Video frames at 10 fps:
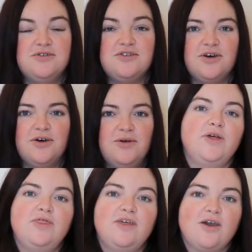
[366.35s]
So
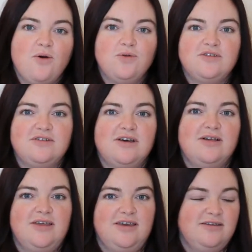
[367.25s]
with the old
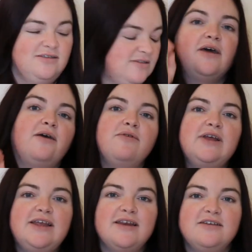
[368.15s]
style ears, they're
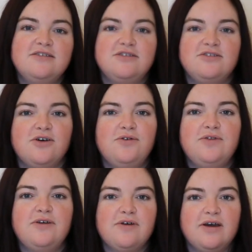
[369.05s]
really nice and soft.
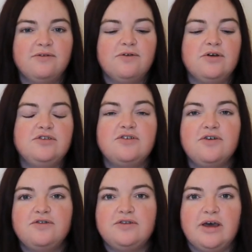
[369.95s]
They've kind of got a
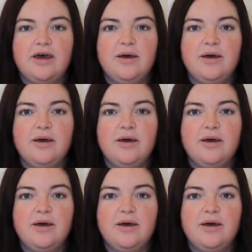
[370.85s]
soft